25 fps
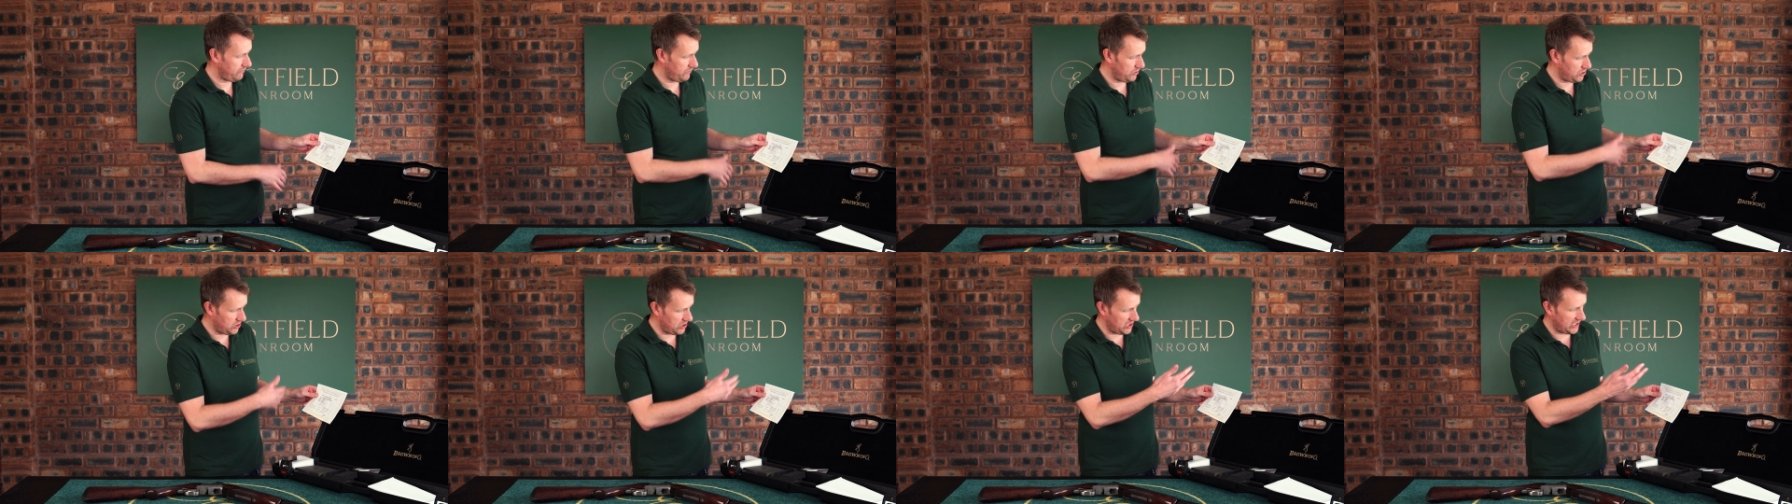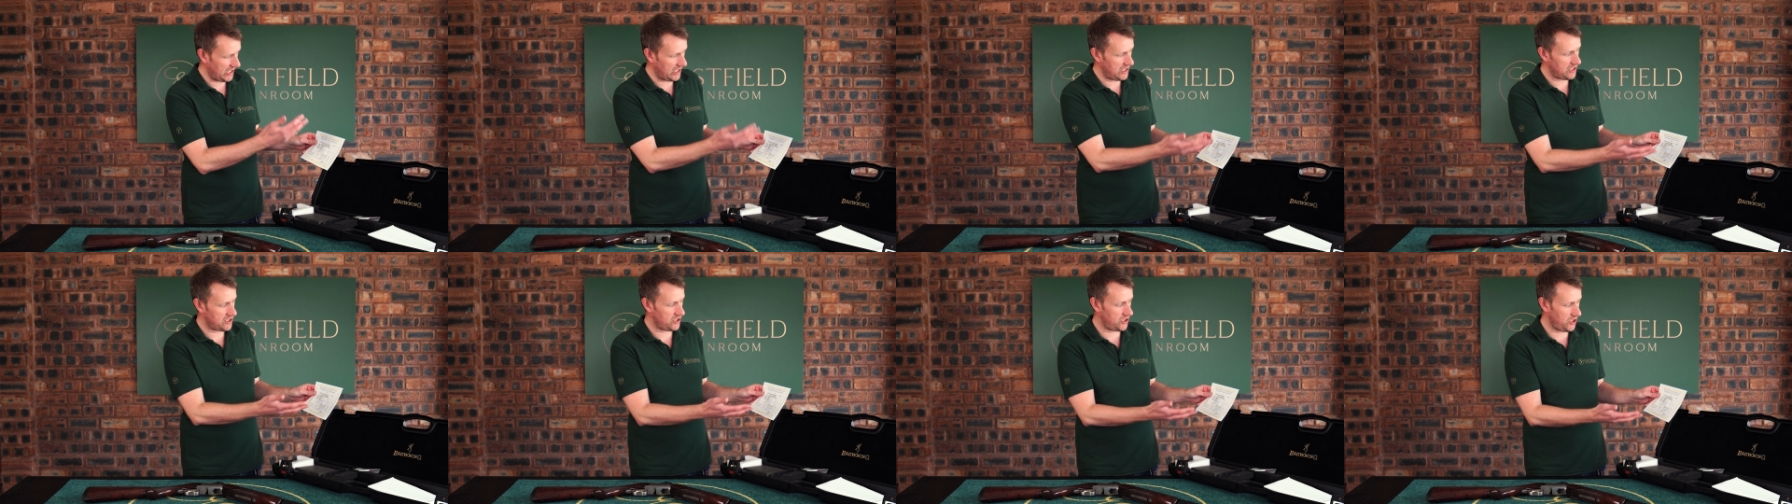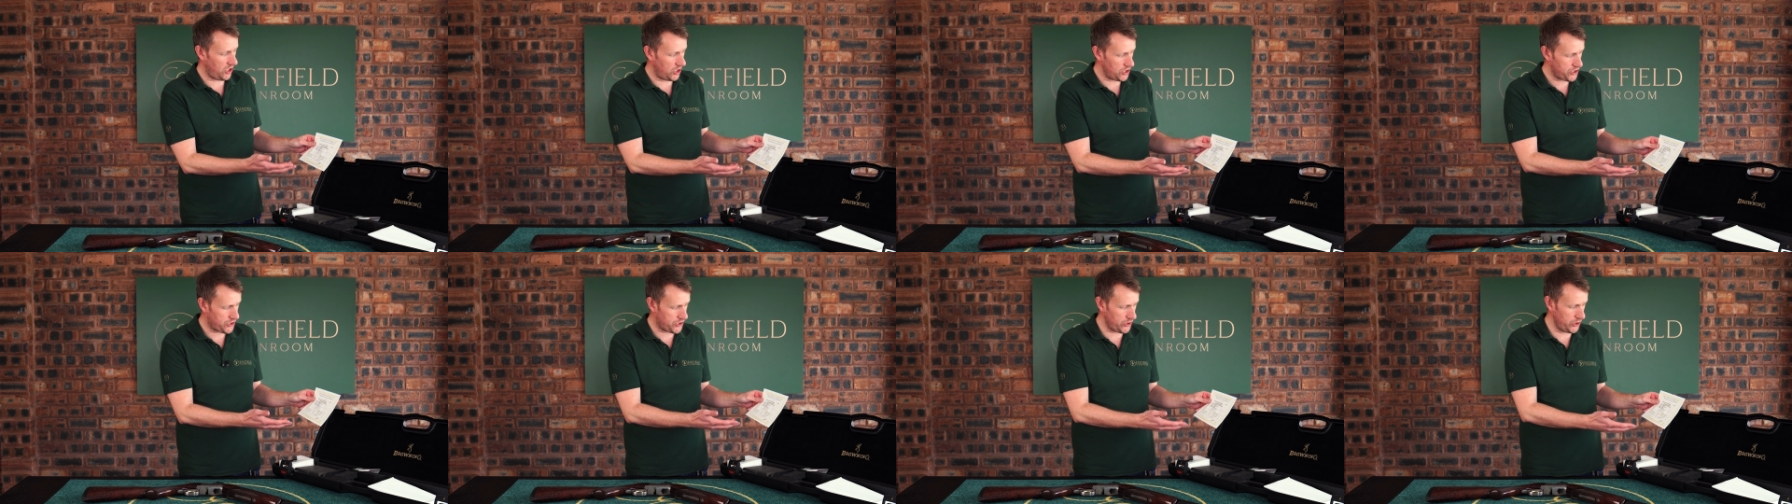which again is a
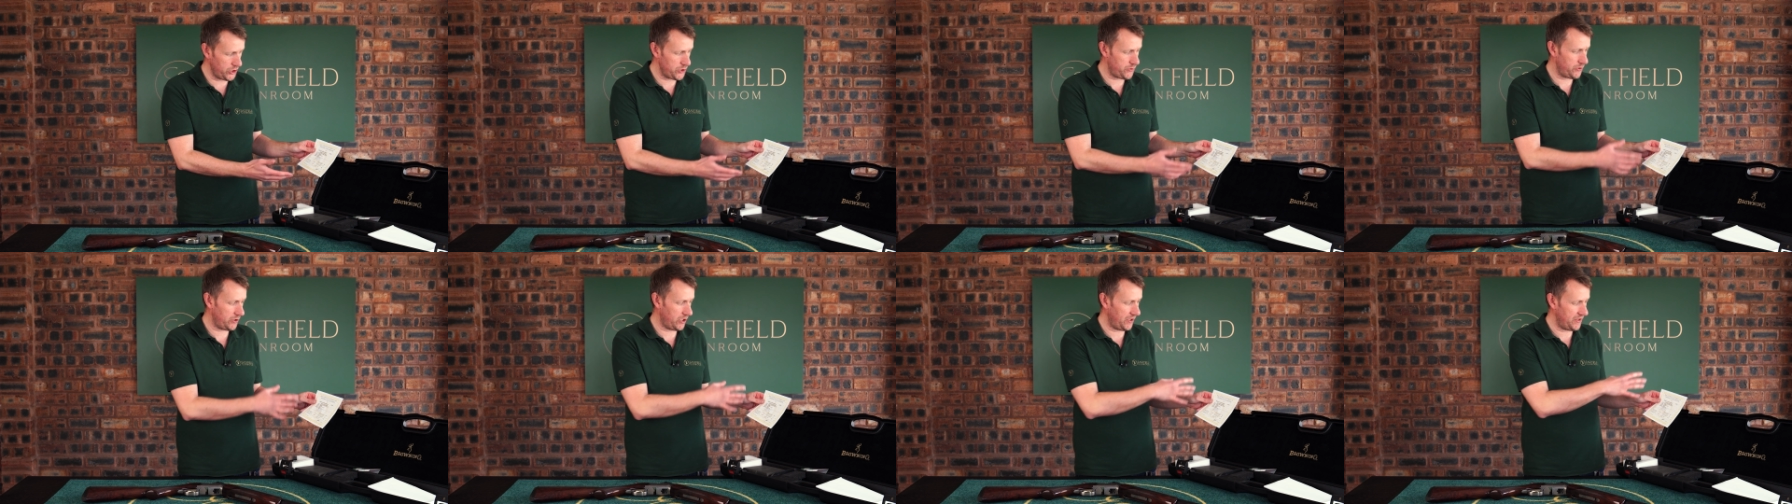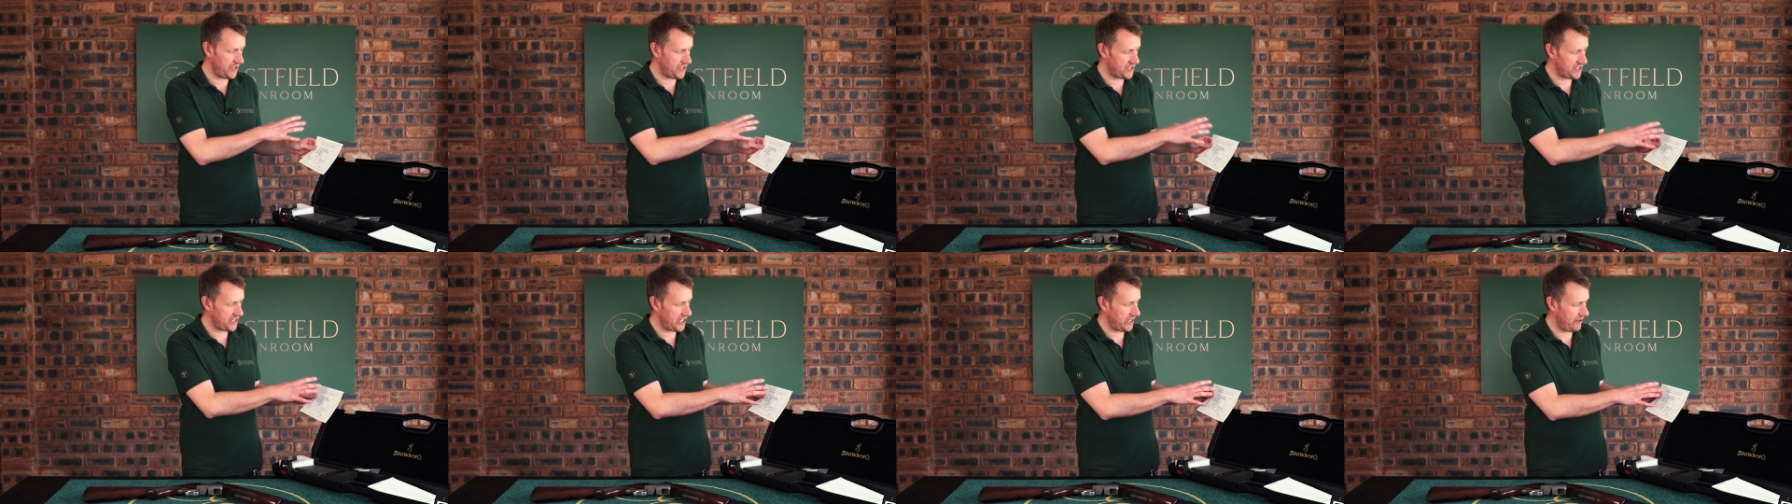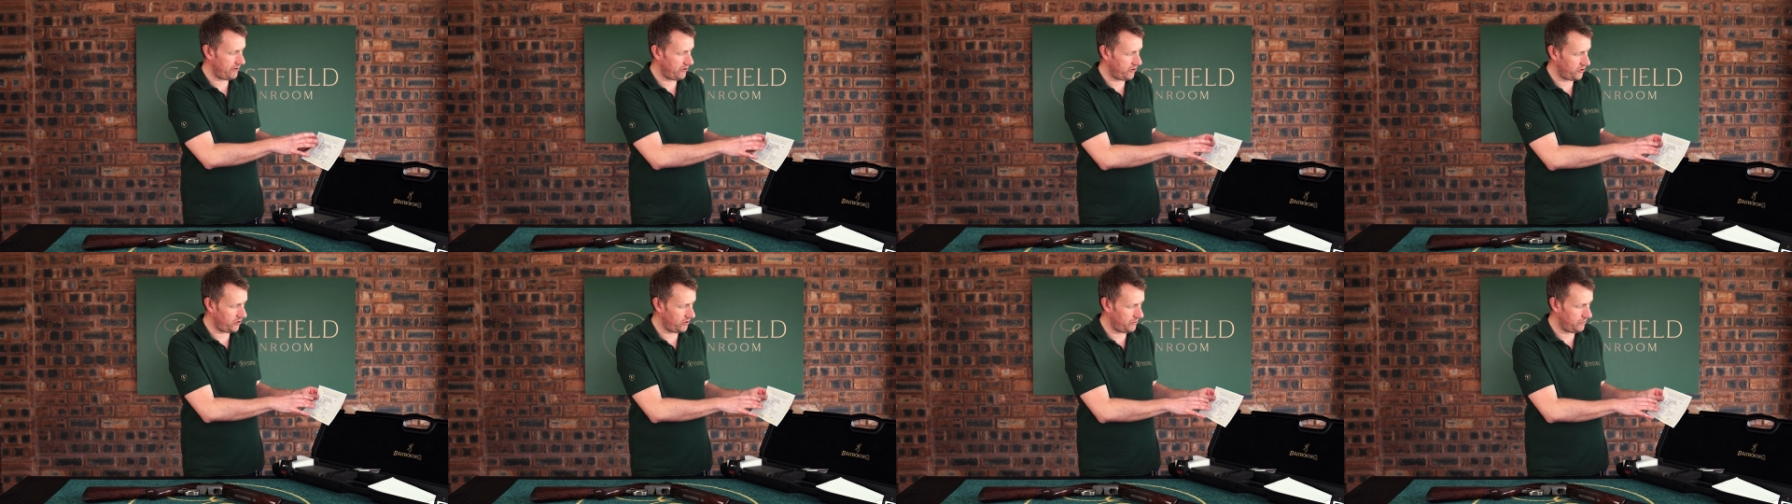nice touch. We've got the
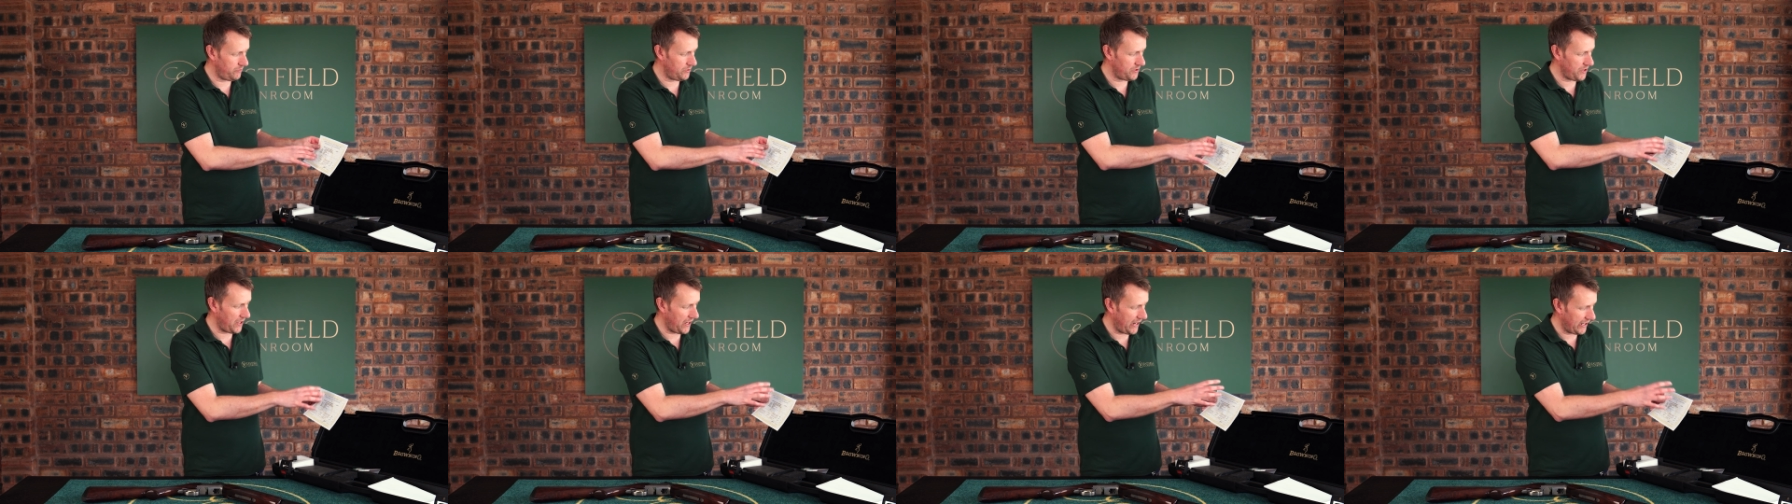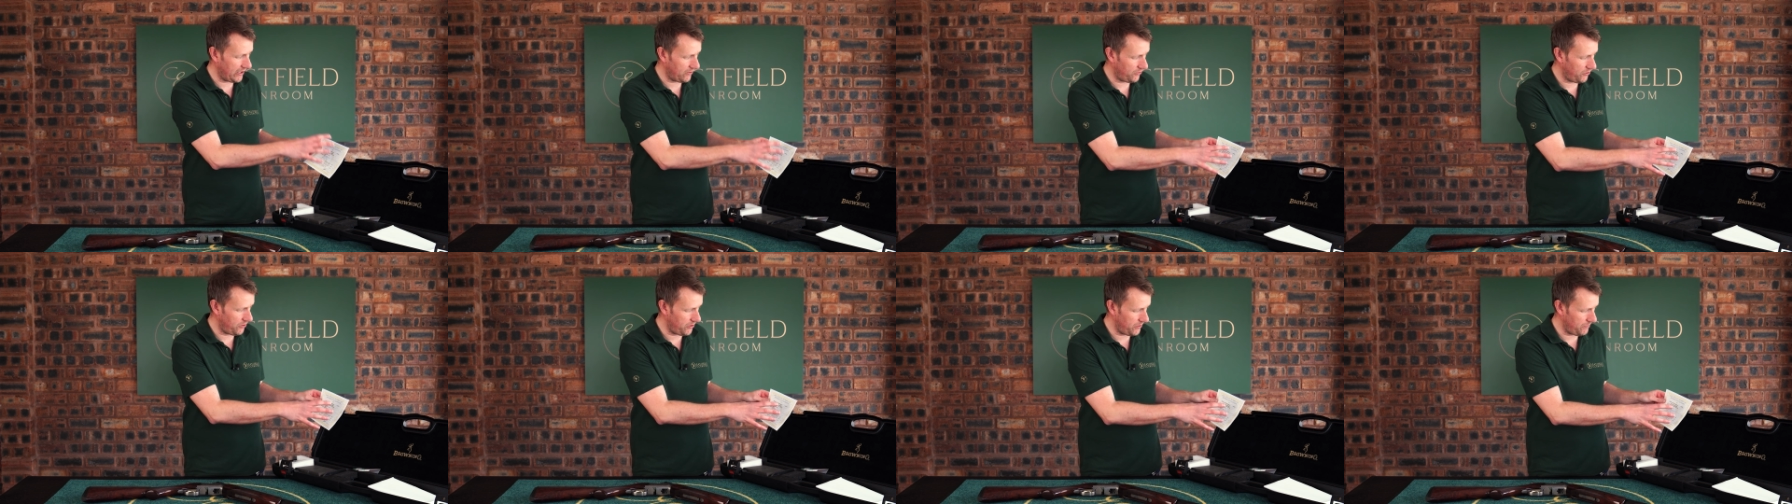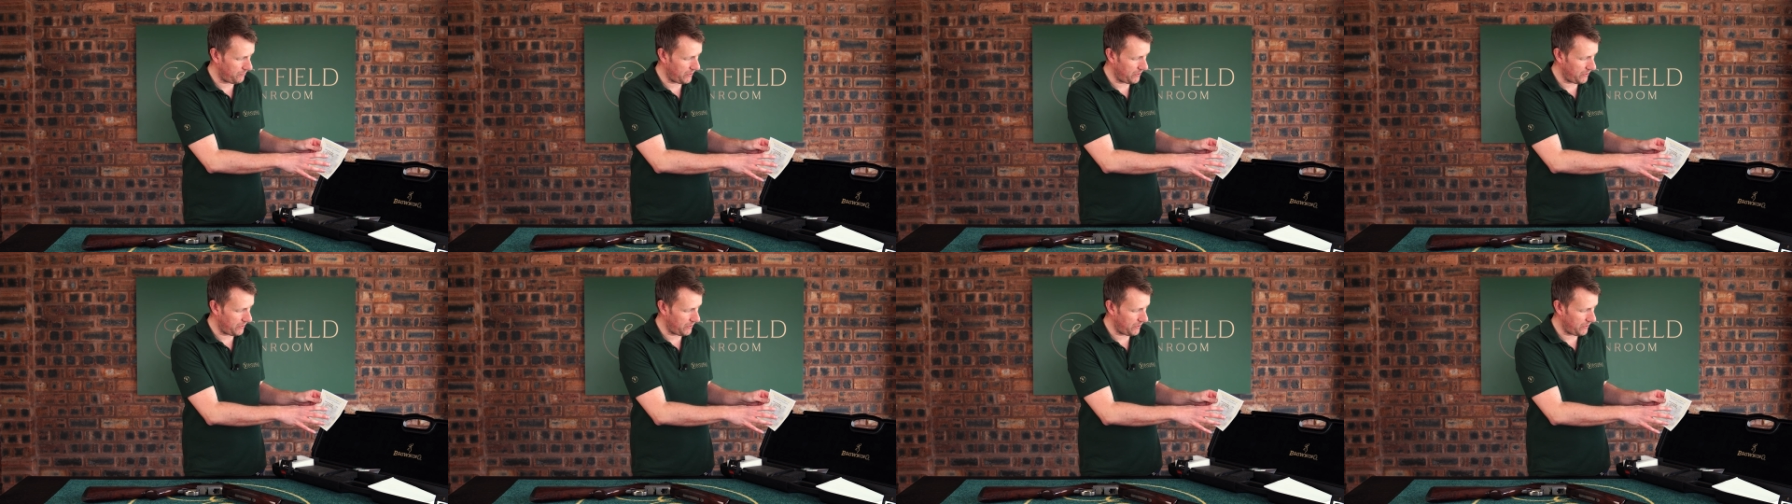serial number, the length of the